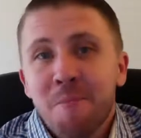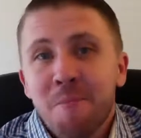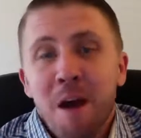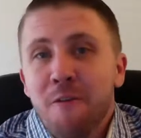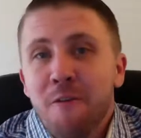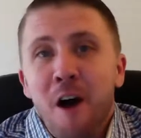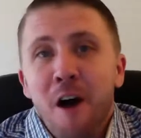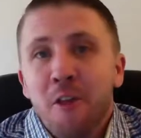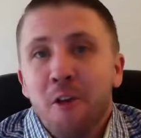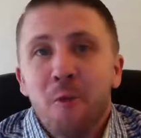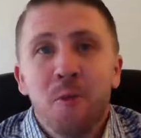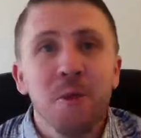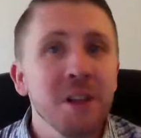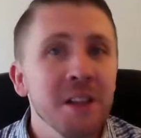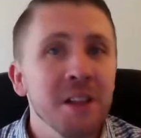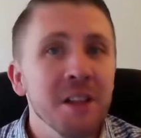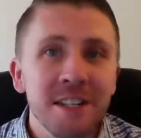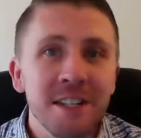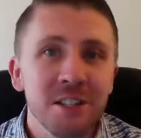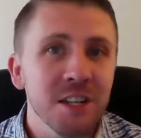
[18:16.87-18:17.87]
father,
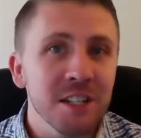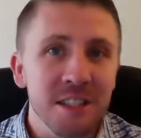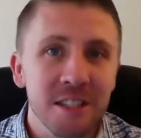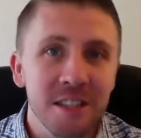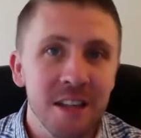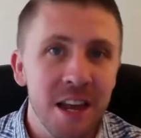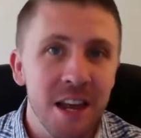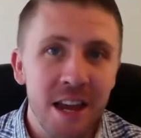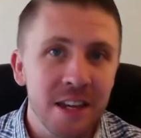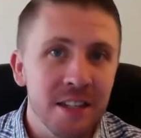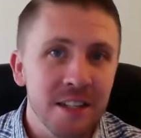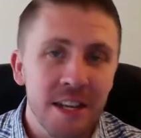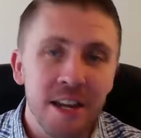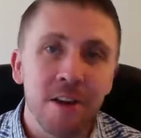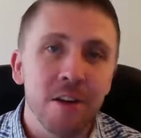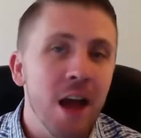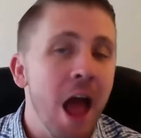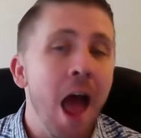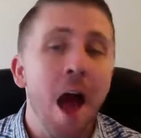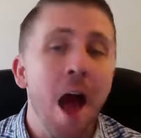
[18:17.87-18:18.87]
really is here
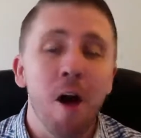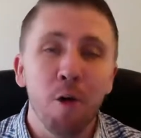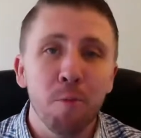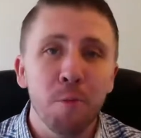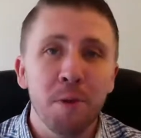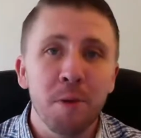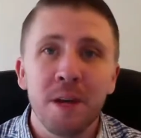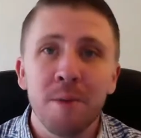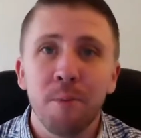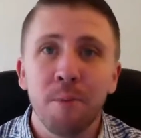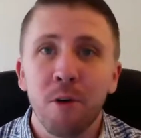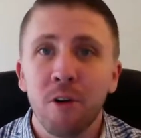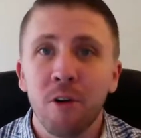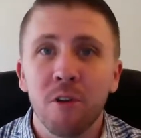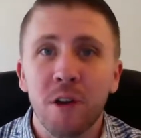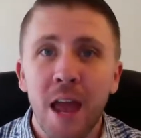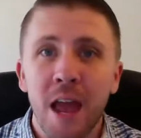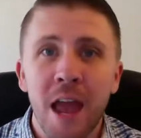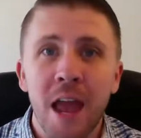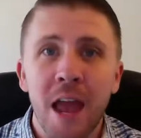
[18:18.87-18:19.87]
to help people,
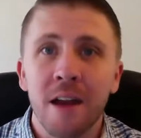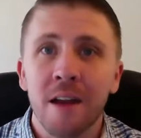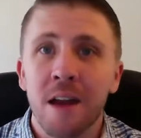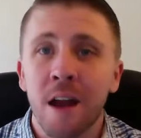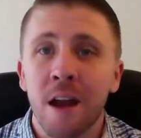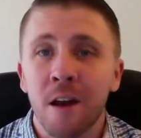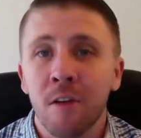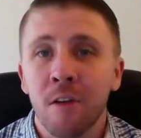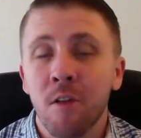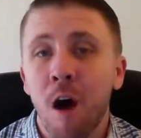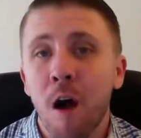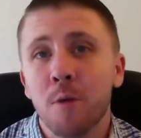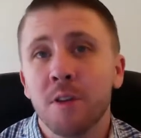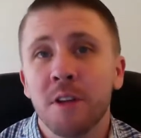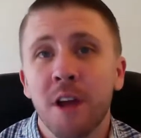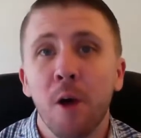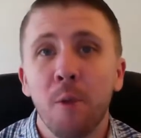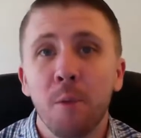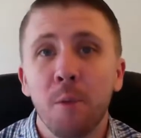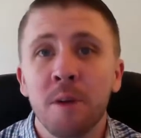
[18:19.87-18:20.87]
and along with
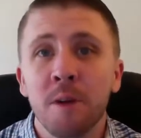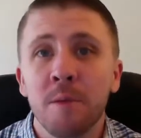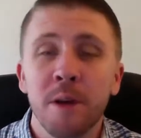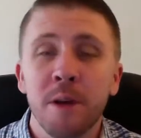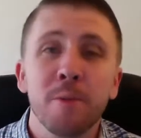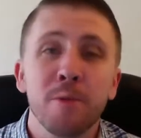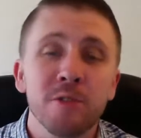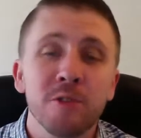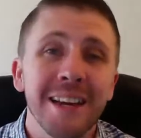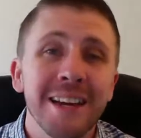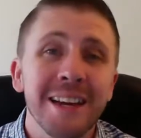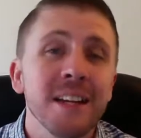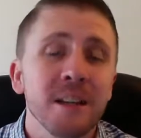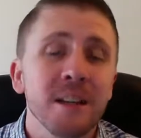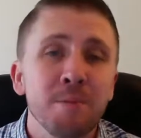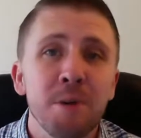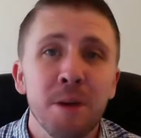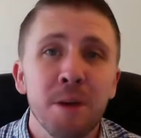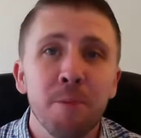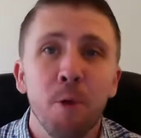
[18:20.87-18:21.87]
helping people is getting
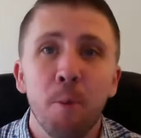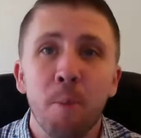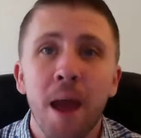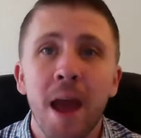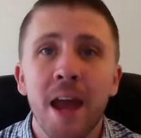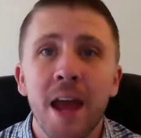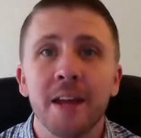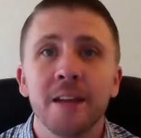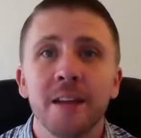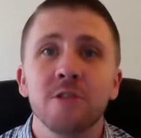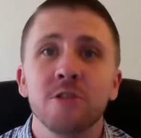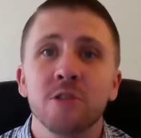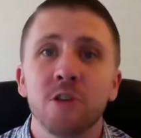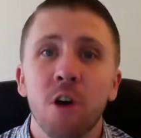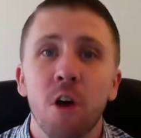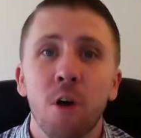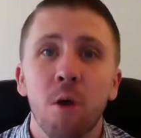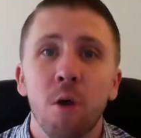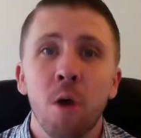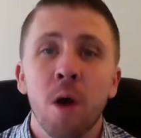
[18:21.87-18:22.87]
people paid.
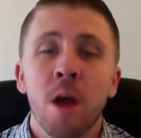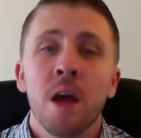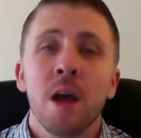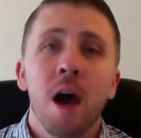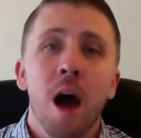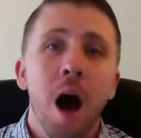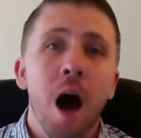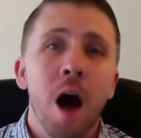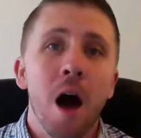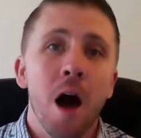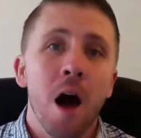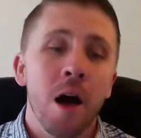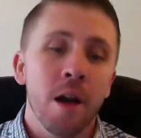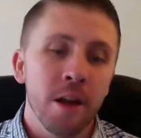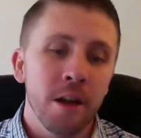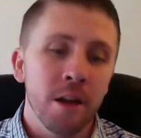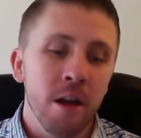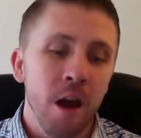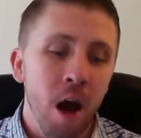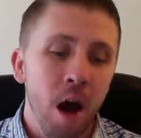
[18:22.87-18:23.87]
So on
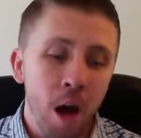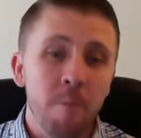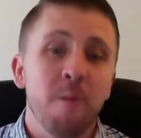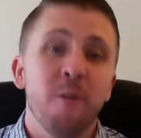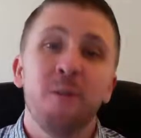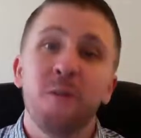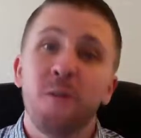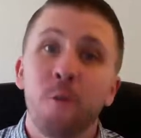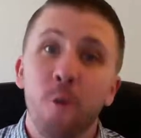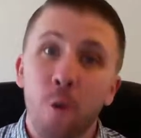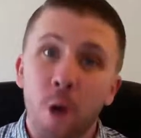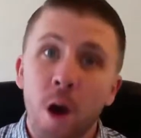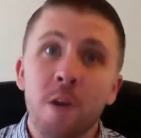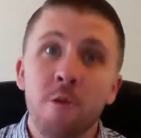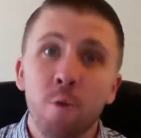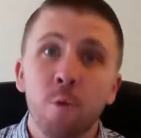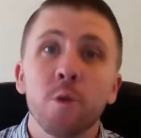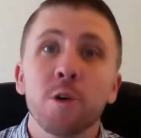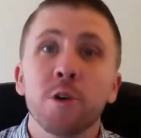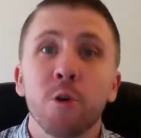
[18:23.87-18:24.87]
an upfront
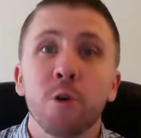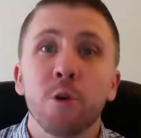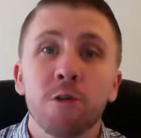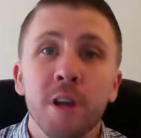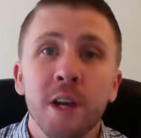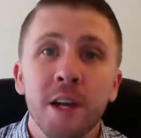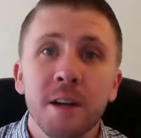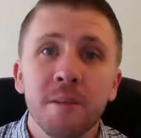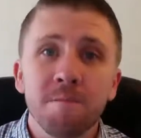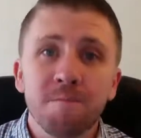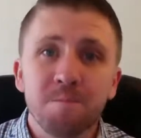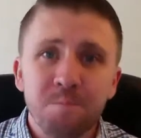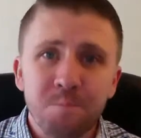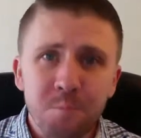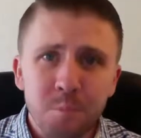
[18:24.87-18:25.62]
recruiting,